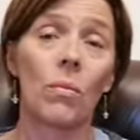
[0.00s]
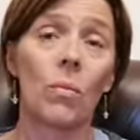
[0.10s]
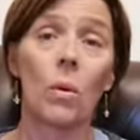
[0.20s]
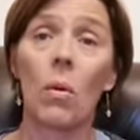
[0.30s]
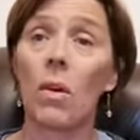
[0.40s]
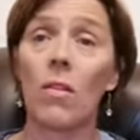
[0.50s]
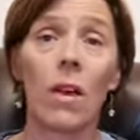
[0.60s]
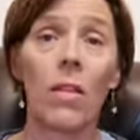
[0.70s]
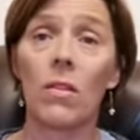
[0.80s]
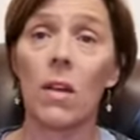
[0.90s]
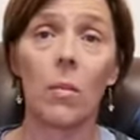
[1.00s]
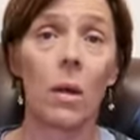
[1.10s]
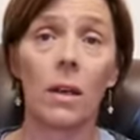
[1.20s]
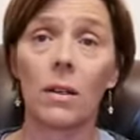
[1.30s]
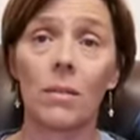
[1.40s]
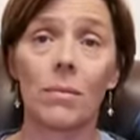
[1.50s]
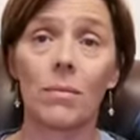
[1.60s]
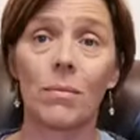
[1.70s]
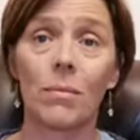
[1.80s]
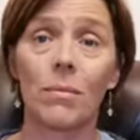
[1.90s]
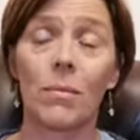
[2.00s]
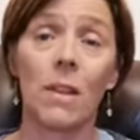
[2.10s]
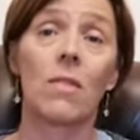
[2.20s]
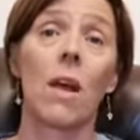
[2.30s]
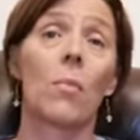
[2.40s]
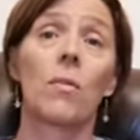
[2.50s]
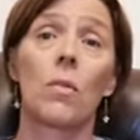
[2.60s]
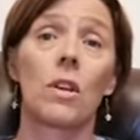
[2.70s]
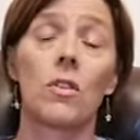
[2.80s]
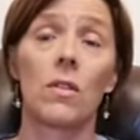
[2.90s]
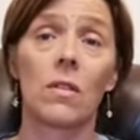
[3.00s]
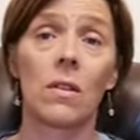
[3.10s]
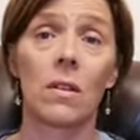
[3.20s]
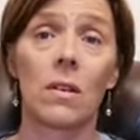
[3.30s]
We won't ever get this time back. This time is precious.